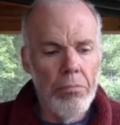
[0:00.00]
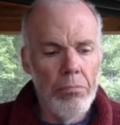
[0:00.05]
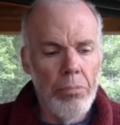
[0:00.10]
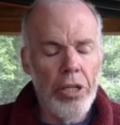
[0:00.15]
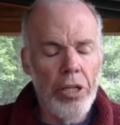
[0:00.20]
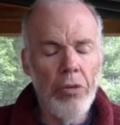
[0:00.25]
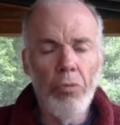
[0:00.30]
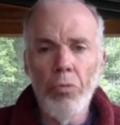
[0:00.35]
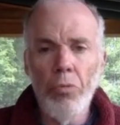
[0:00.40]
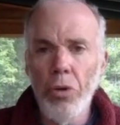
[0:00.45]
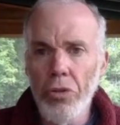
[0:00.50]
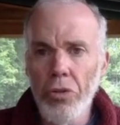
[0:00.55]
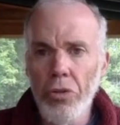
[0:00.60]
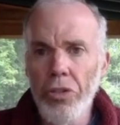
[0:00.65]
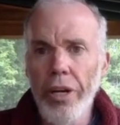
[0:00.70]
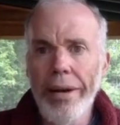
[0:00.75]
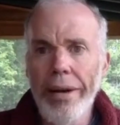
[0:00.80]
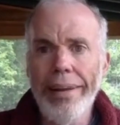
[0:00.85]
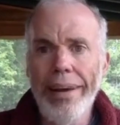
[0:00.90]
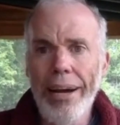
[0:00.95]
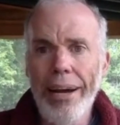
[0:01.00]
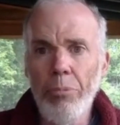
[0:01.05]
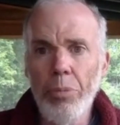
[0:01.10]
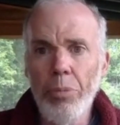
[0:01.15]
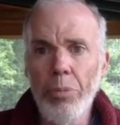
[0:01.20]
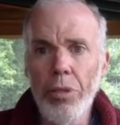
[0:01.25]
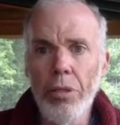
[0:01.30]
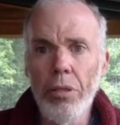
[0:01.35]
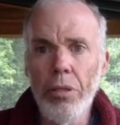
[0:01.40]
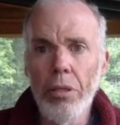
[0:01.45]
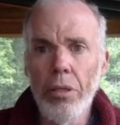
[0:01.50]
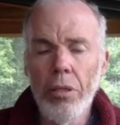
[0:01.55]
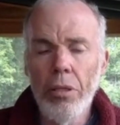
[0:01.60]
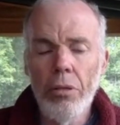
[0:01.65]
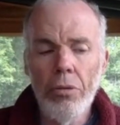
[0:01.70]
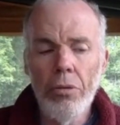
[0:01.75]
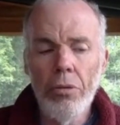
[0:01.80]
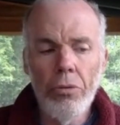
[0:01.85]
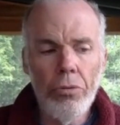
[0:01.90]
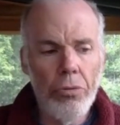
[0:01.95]
But it will not happen
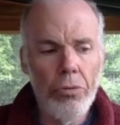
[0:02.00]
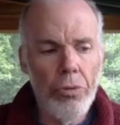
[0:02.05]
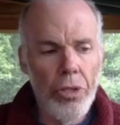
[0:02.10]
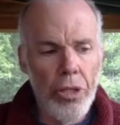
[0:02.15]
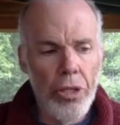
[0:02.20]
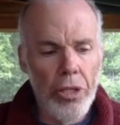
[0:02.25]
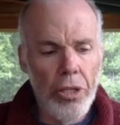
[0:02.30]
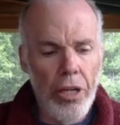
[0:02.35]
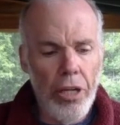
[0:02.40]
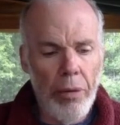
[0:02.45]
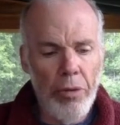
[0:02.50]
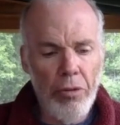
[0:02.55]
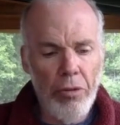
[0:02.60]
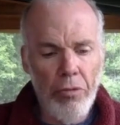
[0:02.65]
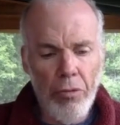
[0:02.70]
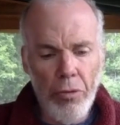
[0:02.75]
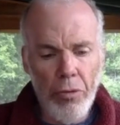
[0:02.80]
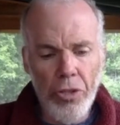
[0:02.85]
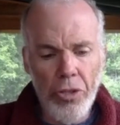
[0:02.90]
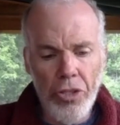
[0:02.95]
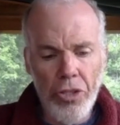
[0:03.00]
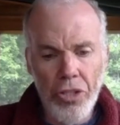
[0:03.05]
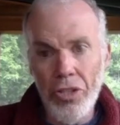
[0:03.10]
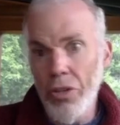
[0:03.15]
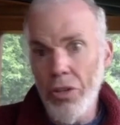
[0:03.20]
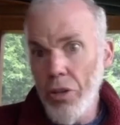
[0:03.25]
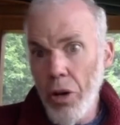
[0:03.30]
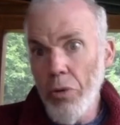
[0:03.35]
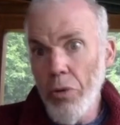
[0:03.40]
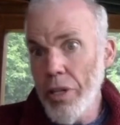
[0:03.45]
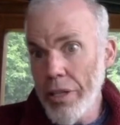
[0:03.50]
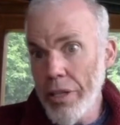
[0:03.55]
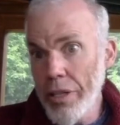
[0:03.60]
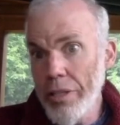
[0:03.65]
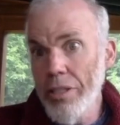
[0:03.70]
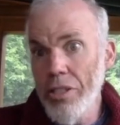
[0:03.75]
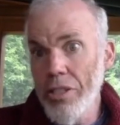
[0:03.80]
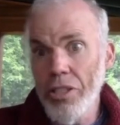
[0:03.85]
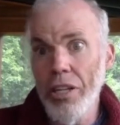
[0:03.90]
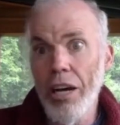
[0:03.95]
through economic forces alone, at
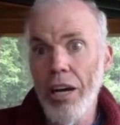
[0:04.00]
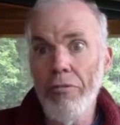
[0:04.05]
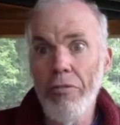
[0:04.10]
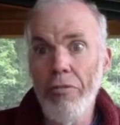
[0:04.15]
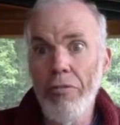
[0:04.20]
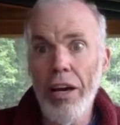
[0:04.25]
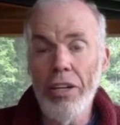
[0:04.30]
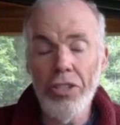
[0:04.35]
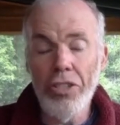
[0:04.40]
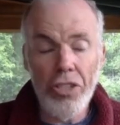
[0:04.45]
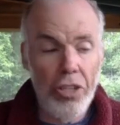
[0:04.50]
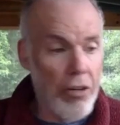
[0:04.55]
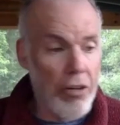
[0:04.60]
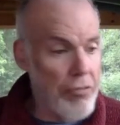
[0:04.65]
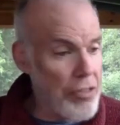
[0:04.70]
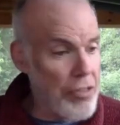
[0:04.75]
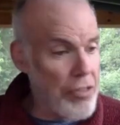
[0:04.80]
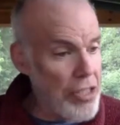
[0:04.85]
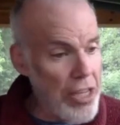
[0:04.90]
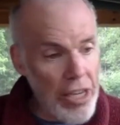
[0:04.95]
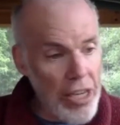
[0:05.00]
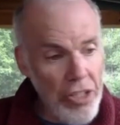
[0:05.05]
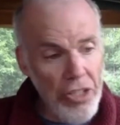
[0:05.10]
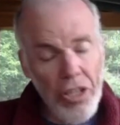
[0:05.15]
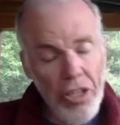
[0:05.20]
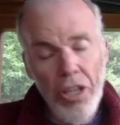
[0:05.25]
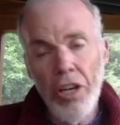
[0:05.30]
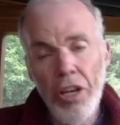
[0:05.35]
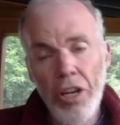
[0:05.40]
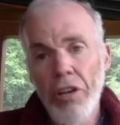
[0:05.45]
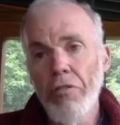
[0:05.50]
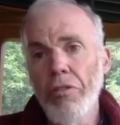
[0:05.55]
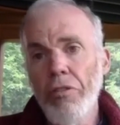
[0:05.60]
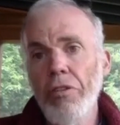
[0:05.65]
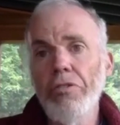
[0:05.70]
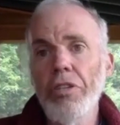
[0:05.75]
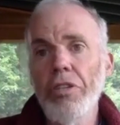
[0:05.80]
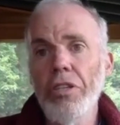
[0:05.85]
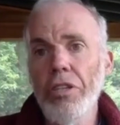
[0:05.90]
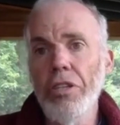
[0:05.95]
least not fast enough. Yes,
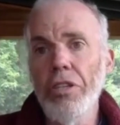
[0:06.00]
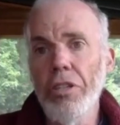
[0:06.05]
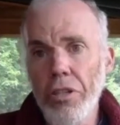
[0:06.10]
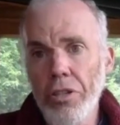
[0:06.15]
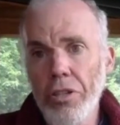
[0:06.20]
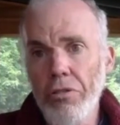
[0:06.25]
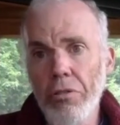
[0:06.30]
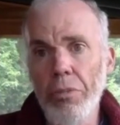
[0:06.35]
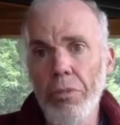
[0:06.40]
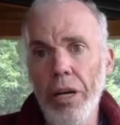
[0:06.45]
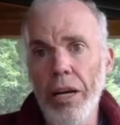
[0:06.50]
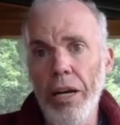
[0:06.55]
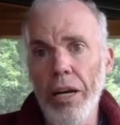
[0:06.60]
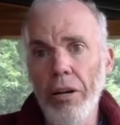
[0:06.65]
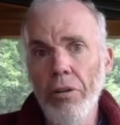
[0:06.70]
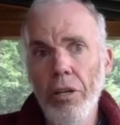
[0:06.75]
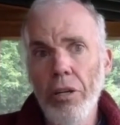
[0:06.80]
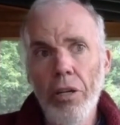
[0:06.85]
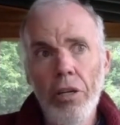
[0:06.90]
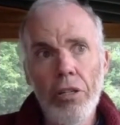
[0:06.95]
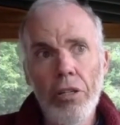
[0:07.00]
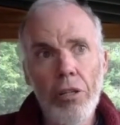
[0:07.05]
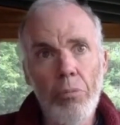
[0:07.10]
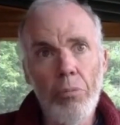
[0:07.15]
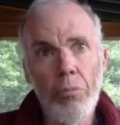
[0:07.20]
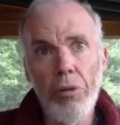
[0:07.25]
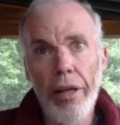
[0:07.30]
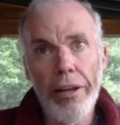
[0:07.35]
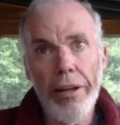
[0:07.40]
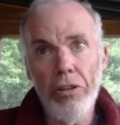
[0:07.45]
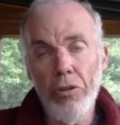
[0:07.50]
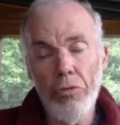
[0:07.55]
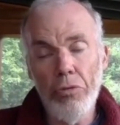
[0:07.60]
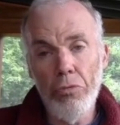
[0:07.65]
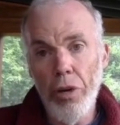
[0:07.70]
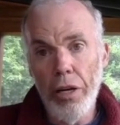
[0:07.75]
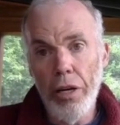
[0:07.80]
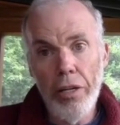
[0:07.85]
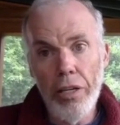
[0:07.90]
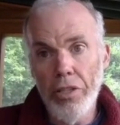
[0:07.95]
50 years from now, the planet will
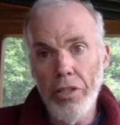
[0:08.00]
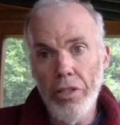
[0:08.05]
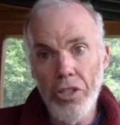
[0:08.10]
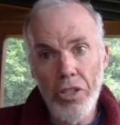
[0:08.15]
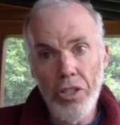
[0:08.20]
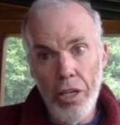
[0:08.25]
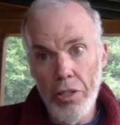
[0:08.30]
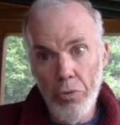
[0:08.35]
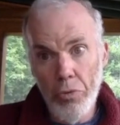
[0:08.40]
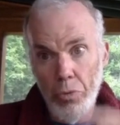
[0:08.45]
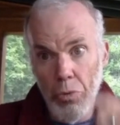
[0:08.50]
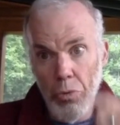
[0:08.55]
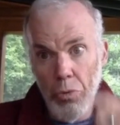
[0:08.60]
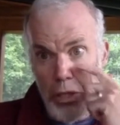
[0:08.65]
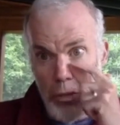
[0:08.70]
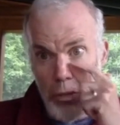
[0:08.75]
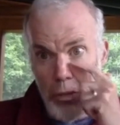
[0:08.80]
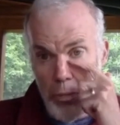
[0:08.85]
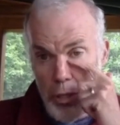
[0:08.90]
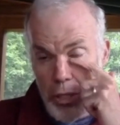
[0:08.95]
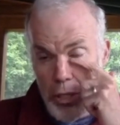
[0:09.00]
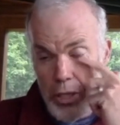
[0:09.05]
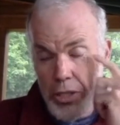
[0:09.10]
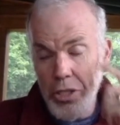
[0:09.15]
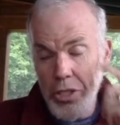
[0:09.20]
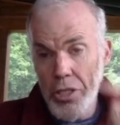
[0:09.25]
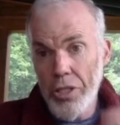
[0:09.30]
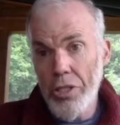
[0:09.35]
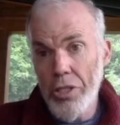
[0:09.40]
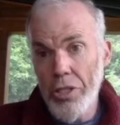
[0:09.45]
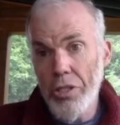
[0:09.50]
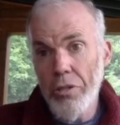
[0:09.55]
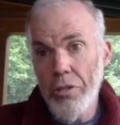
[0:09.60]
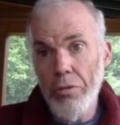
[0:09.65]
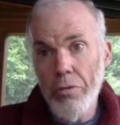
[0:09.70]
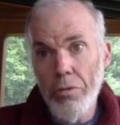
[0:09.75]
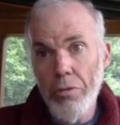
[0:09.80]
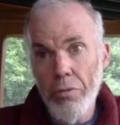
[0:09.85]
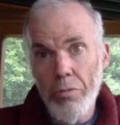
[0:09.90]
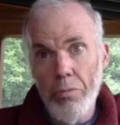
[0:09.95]
run on sun and wind because
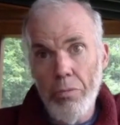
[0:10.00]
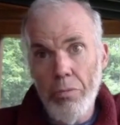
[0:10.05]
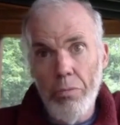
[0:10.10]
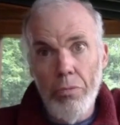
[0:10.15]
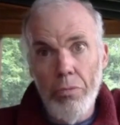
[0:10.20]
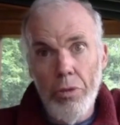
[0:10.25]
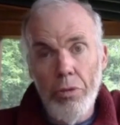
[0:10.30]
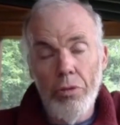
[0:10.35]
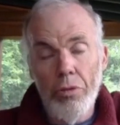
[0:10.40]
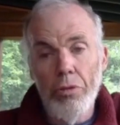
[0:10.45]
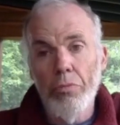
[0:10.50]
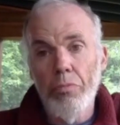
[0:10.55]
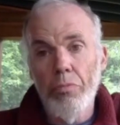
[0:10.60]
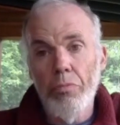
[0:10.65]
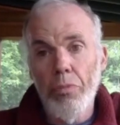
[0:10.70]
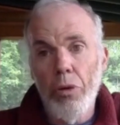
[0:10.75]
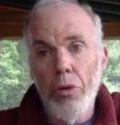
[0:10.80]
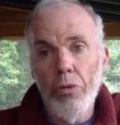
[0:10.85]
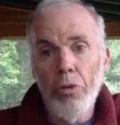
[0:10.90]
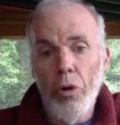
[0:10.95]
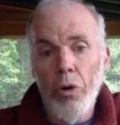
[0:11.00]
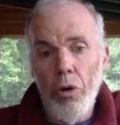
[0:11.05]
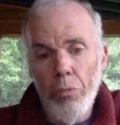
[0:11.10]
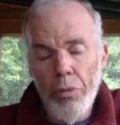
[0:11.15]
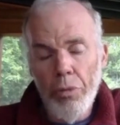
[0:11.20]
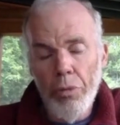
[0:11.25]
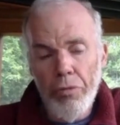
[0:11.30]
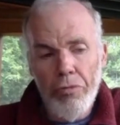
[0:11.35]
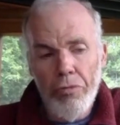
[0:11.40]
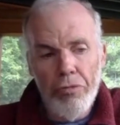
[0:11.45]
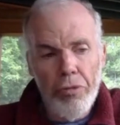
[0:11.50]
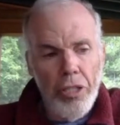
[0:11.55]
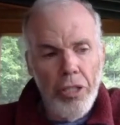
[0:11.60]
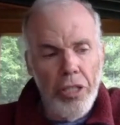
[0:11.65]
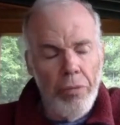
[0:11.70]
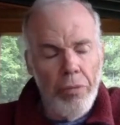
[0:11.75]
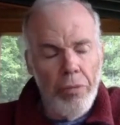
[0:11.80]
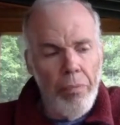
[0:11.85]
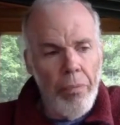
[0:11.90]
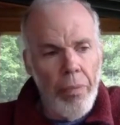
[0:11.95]
it's, all but
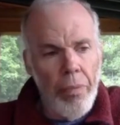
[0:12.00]
free